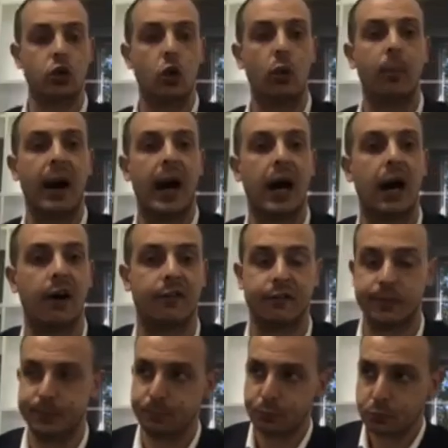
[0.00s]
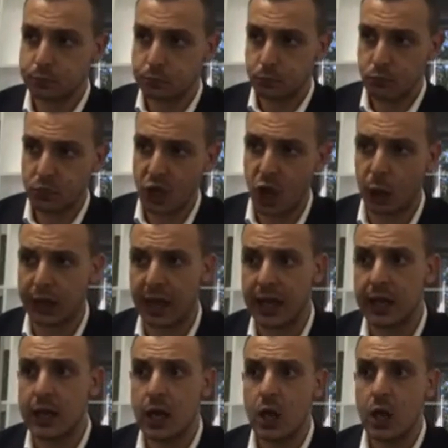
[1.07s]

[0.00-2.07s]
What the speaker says: your behalf. Okay,